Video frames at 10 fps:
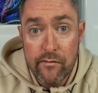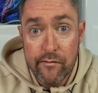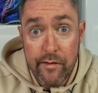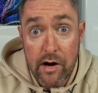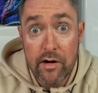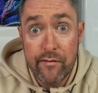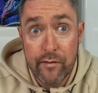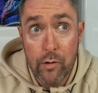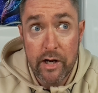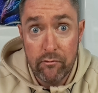Very
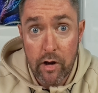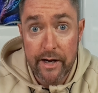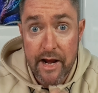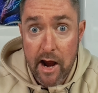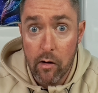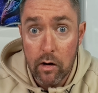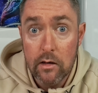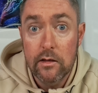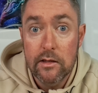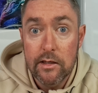fruity right now.
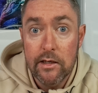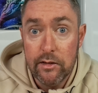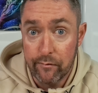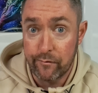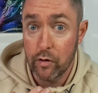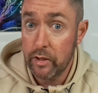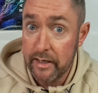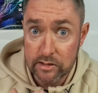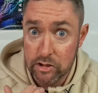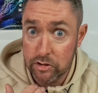The
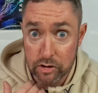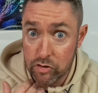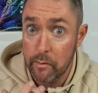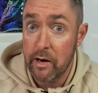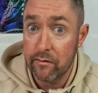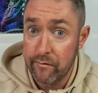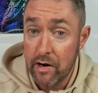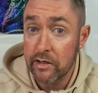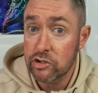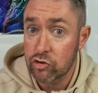fruitiness has just come on
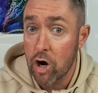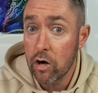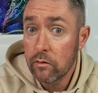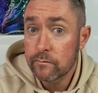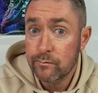very strong.